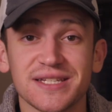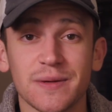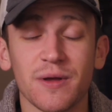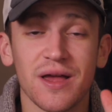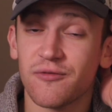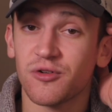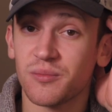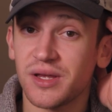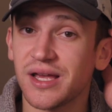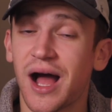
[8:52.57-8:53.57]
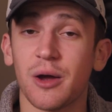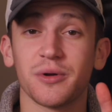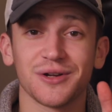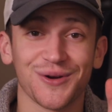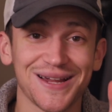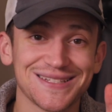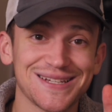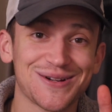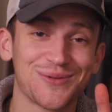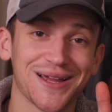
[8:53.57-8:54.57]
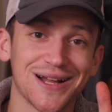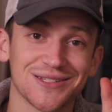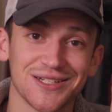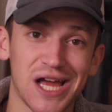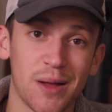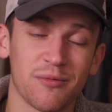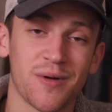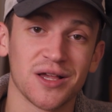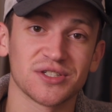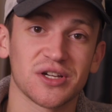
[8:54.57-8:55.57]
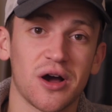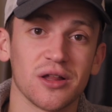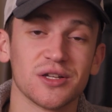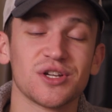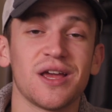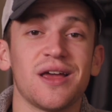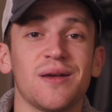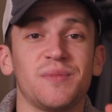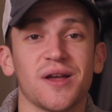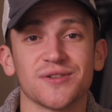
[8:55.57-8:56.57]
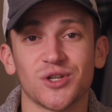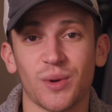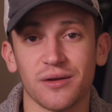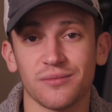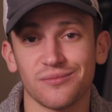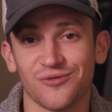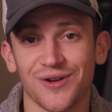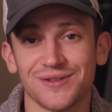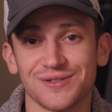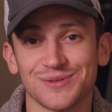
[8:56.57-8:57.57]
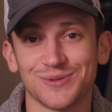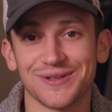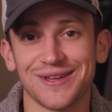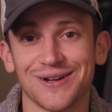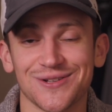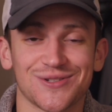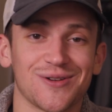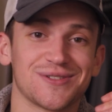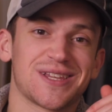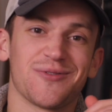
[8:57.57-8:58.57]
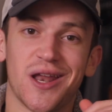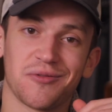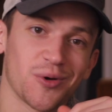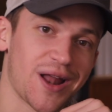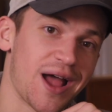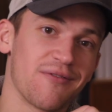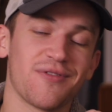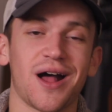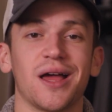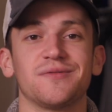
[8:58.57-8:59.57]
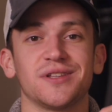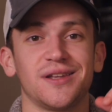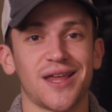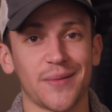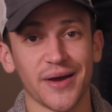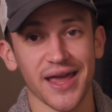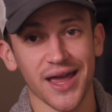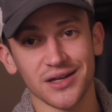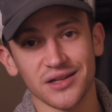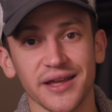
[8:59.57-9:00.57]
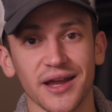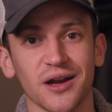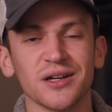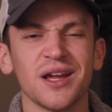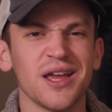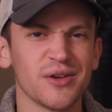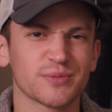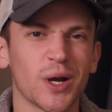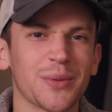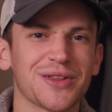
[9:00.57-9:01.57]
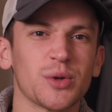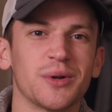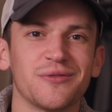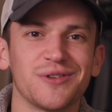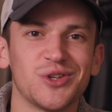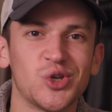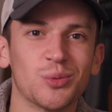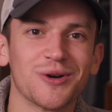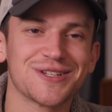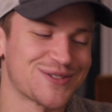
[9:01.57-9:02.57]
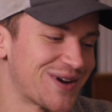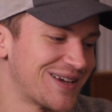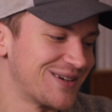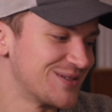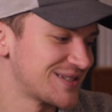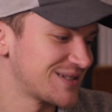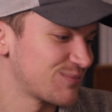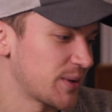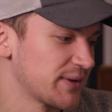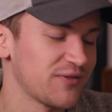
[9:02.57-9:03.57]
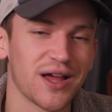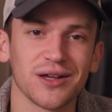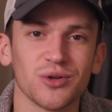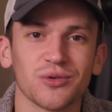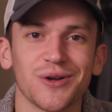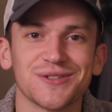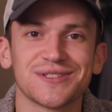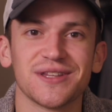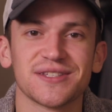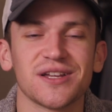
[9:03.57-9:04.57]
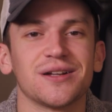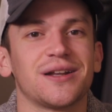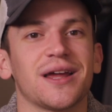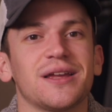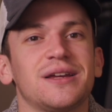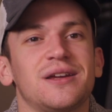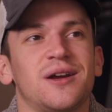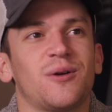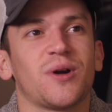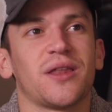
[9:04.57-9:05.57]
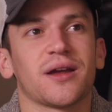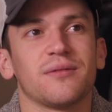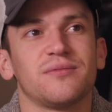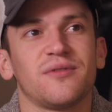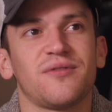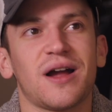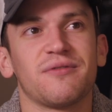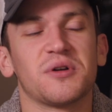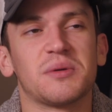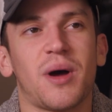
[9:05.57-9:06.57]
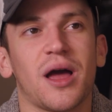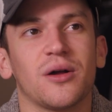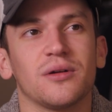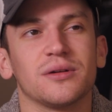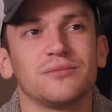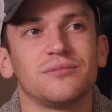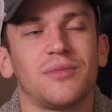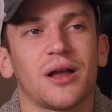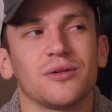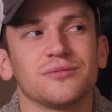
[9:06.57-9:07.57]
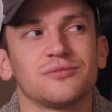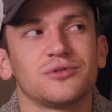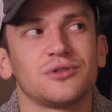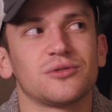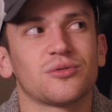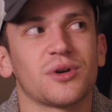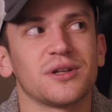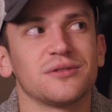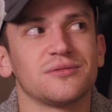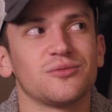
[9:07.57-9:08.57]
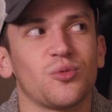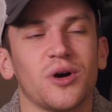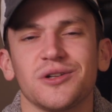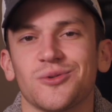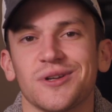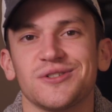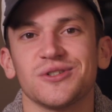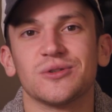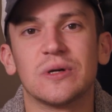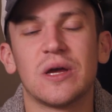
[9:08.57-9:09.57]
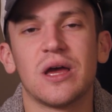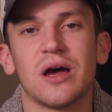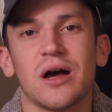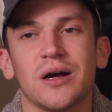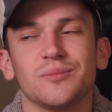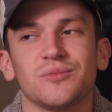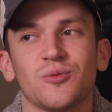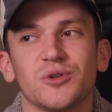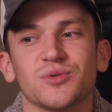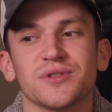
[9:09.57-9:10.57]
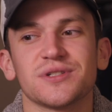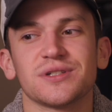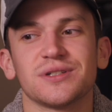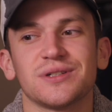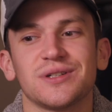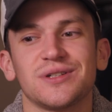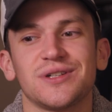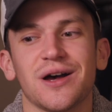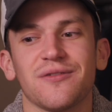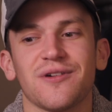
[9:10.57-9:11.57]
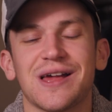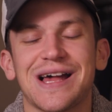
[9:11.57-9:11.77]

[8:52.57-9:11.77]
tip for me, I went crazy when I got to the top of Boston College because all my friends were there. So I was giving everyone high fives and had my hand in air. It was probably a little bit of hubris, right? It was probably flying a little close to the sun. I ran like a 5:30 mile 21, 22, which was tough.